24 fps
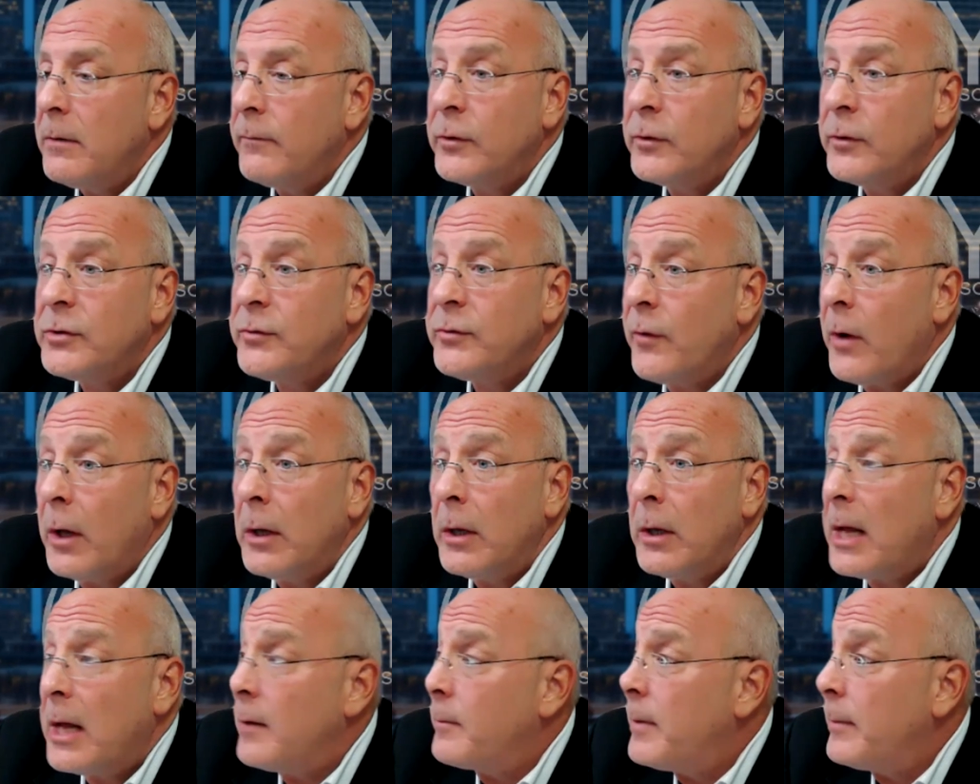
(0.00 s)
First of all, a
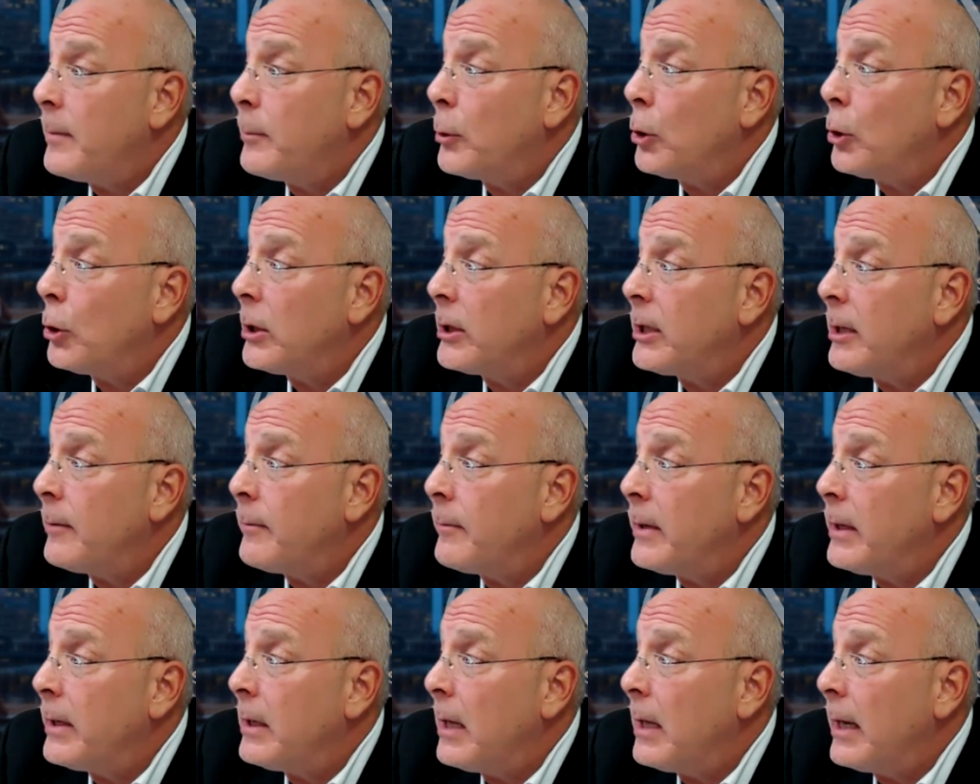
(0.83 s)
lot of people are looking at
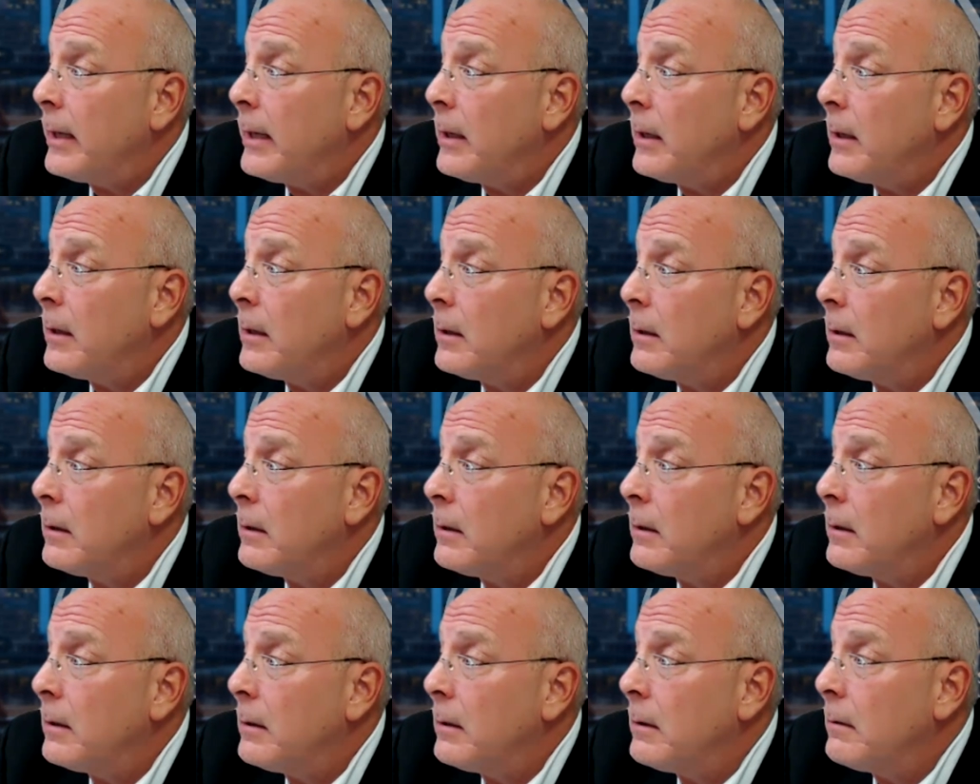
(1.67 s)
me like
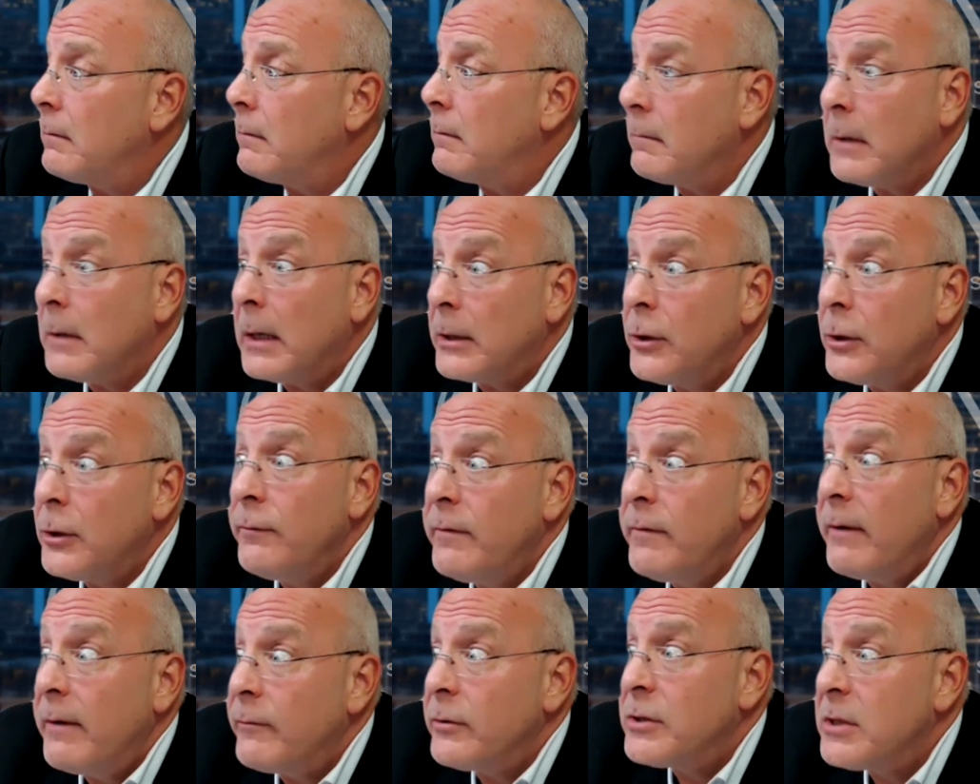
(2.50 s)
you've
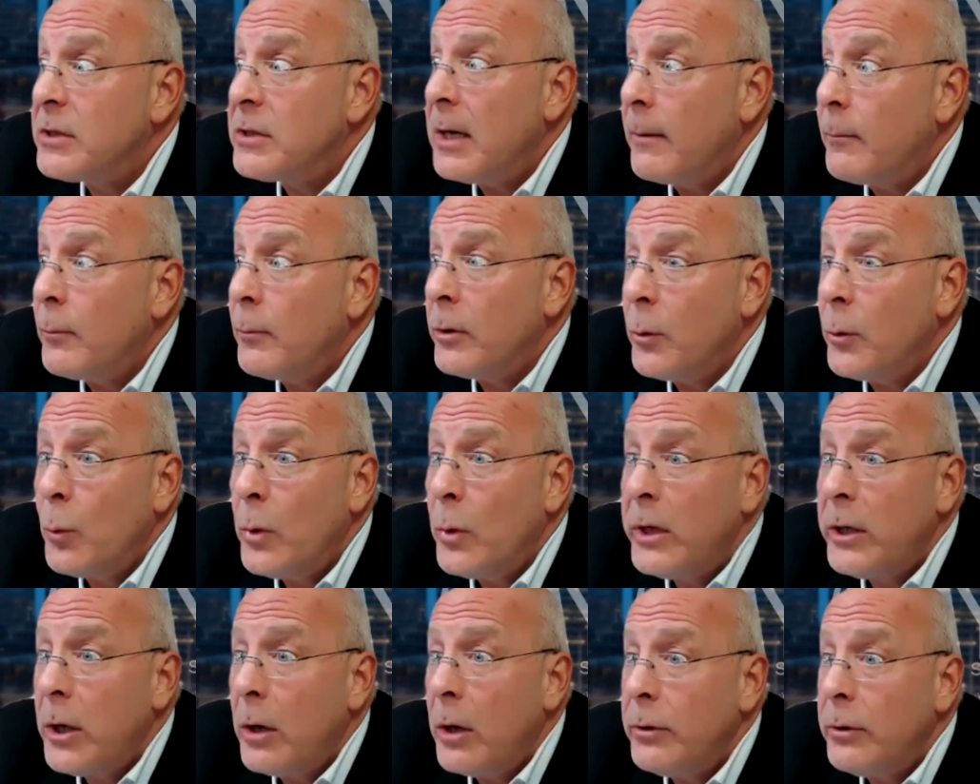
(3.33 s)
never slept with a
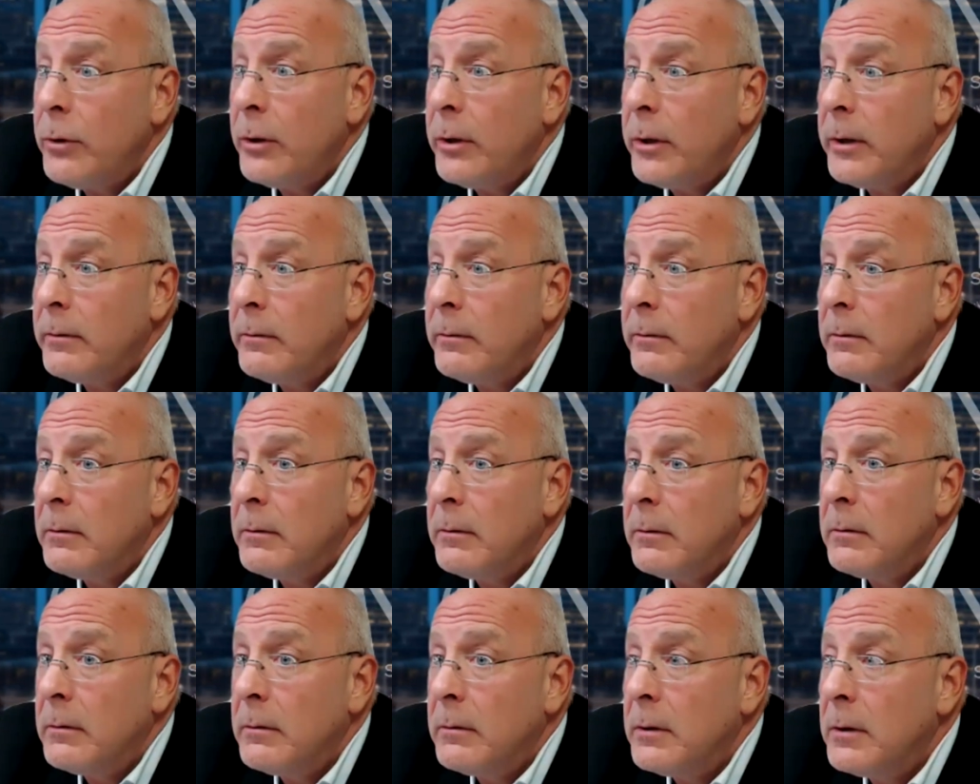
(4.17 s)
window unit.
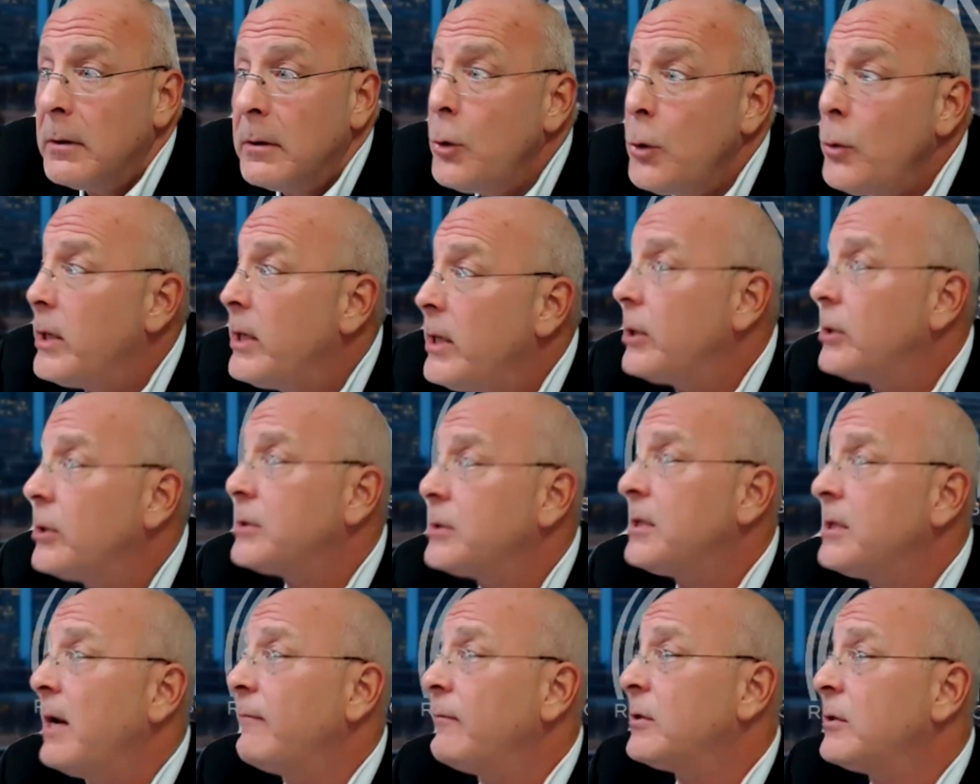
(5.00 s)
Who in here
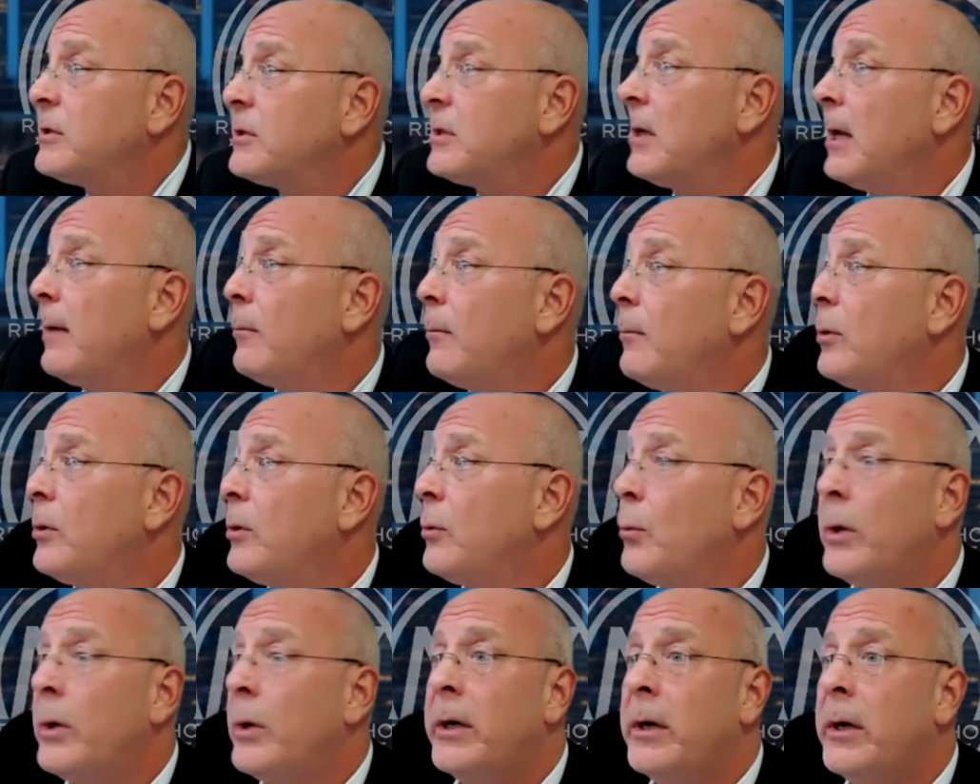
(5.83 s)
has never slept with a
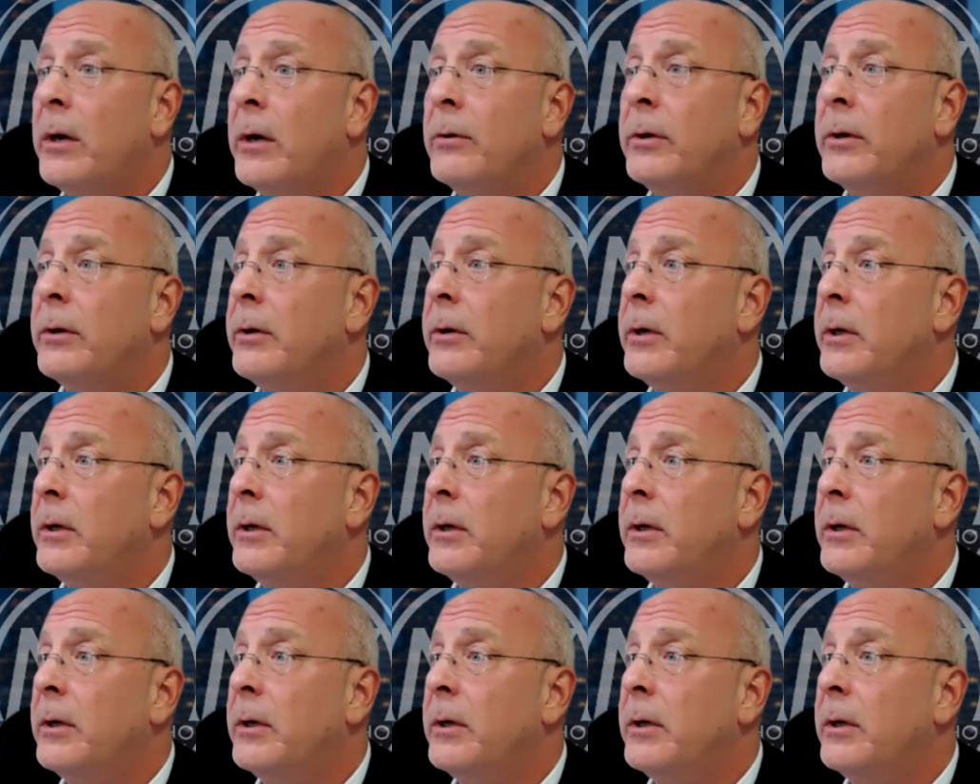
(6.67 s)
window unit?